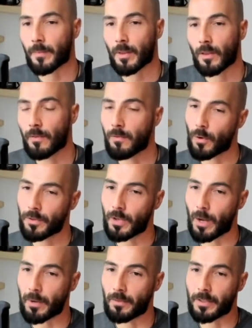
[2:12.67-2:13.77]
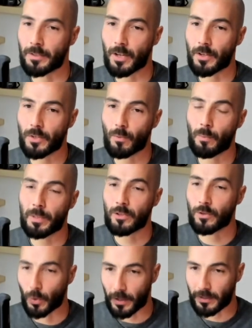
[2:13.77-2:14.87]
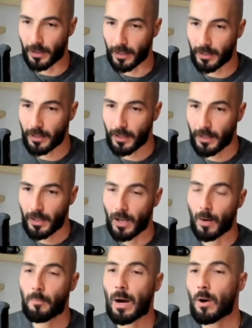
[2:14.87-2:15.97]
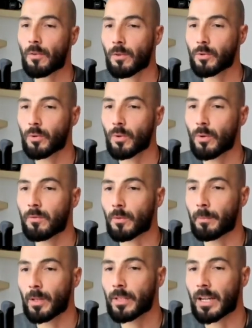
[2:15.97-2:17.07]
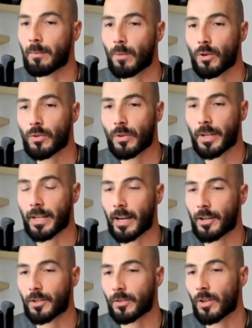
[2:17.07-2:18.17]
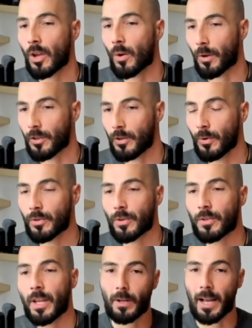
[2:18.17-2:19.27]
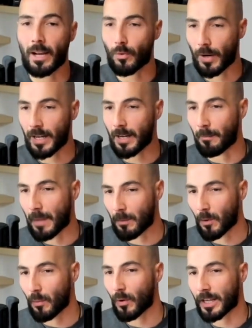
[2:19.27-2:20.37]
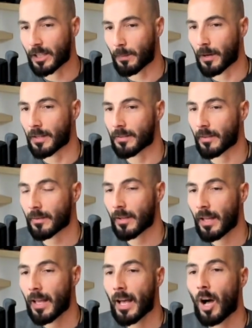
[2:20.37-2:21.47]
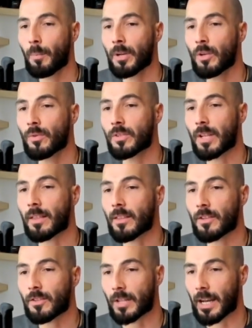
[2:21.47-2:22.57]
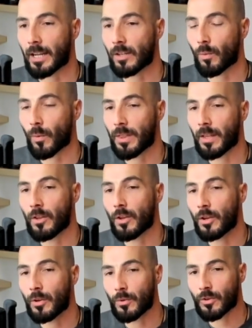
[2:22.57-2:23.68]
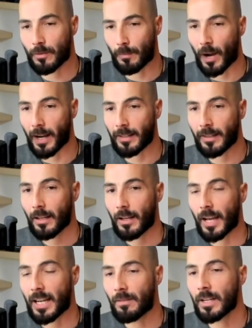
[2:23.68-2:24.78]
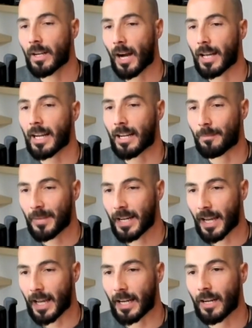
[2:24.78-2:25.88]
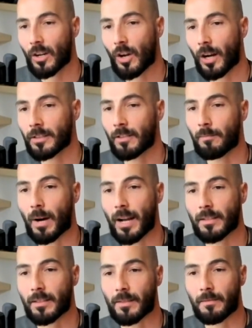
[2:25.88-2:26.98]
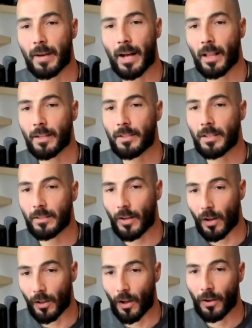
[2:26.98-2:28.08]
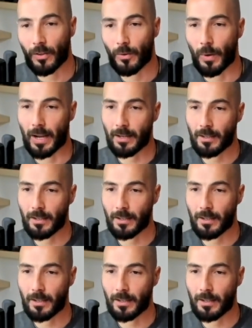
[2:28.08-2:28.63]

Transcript: The fourth topic of discussion will be storytelling, a powerful tool for building emotional connections with users and creating memorable experiences, helping you set the stage within the user's mind and even guiding and mitigating cognitive biases and fallacies along the way.